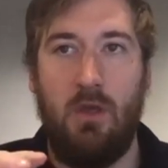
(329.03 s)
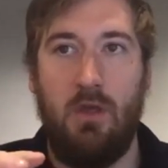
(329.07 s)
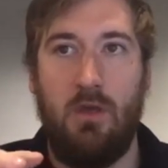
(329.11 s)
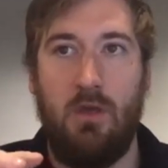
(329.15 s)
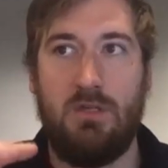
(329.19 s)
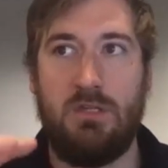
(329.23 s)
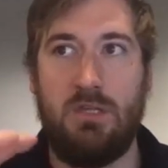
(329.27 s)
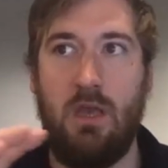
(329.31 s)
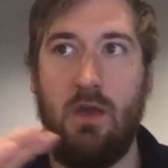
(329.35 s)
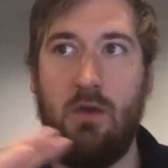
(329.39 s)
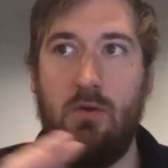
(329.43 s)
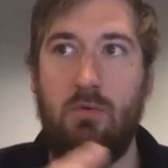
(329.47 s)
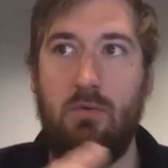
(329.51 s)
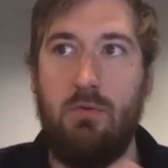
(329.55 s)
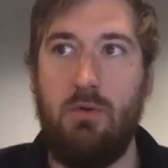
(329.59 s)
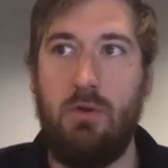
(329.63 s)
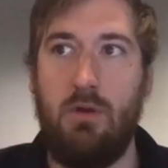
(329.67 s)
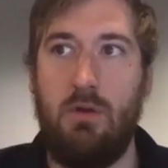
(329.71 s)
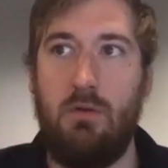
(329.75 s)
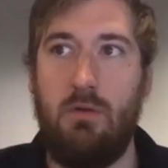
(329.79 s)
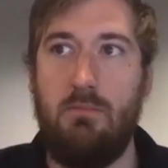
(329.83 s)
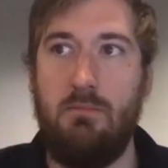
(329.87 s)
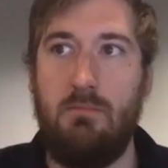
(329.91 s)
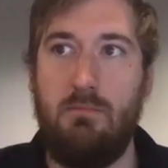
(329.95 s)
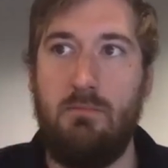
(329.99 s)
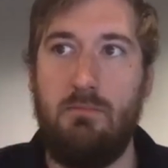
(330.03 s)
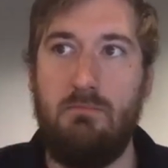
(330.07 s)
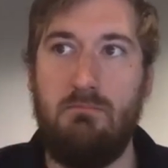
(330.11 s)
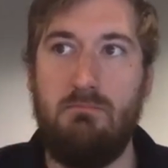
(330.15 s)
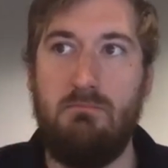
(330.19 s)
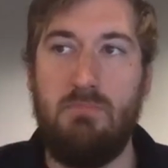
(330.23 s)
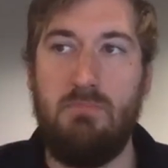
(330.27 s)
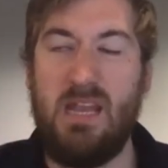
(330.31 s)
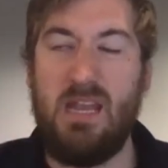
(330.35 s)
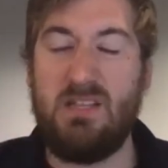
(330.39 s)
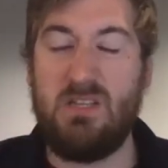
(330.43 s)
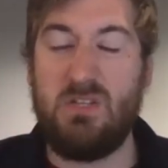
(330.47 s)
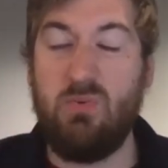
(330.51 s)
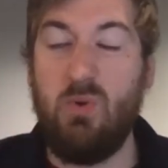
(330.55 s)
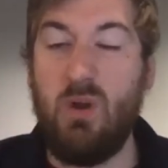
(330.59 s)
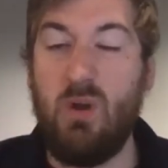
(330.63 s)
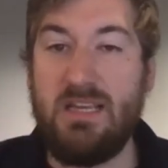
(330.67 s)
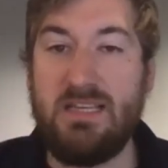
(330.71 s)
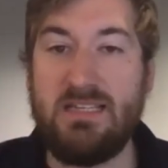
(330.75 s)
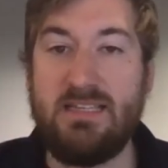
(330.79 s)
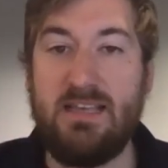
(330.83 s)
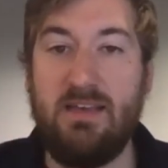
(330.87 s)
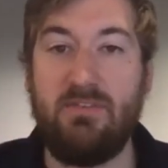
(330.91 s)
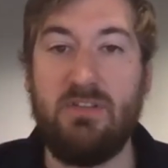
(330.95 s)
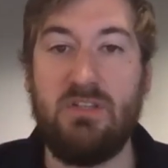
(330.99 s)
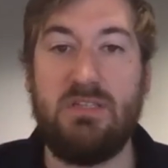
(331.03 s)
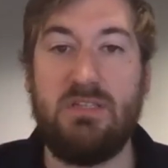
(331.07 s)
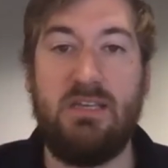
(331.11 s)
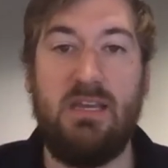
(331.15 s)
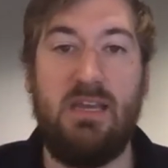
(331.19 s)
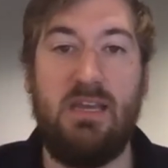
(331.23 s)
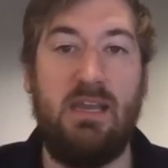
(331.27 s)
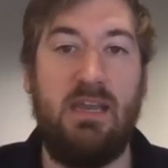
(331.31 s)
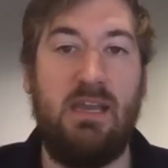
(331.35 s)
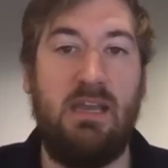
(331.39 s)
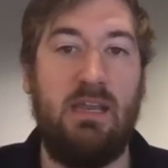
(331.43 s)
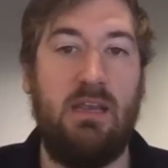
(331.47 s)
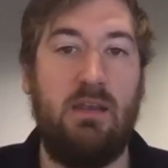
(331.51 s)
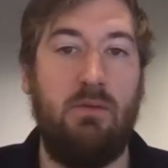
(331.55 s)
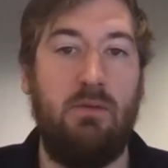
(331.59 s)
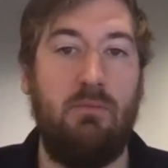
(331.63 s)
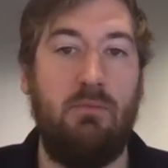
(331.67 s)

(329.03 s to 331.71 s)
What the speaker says: So mid-2017,